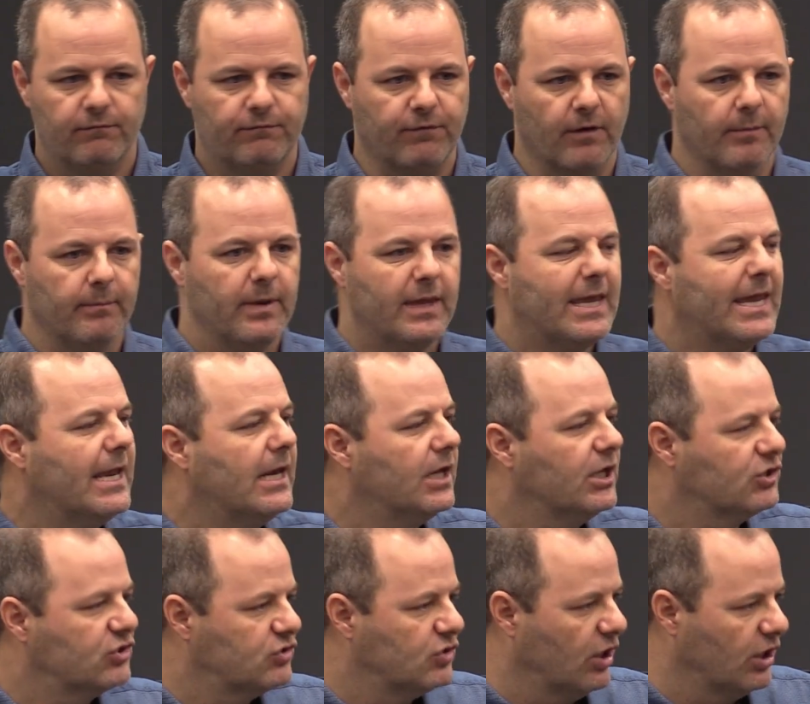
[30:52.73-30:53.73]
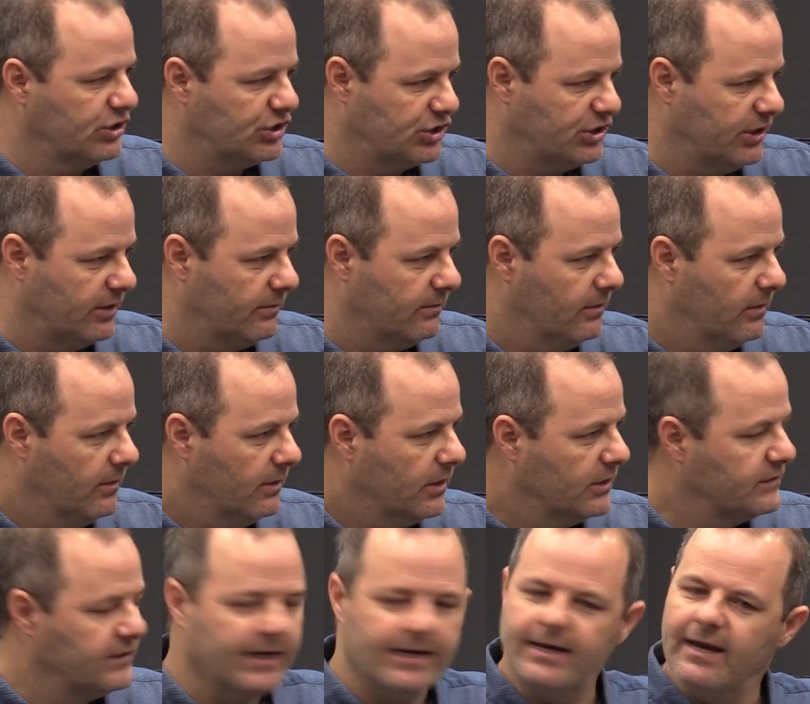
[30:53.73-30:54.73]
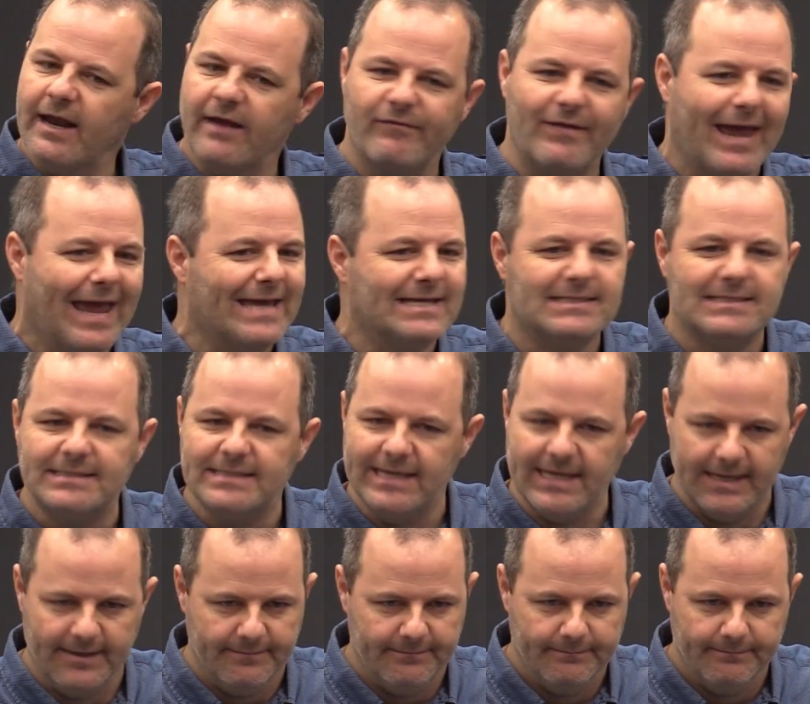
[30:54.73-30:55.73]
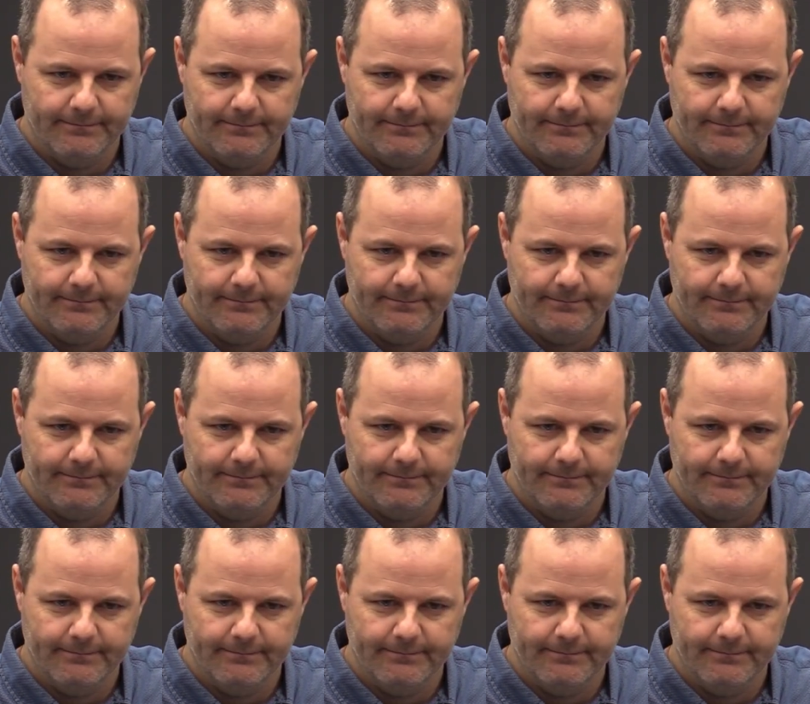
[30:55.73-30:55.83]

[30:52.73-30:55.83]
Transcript: from heat exhaustion because they didn't have AC.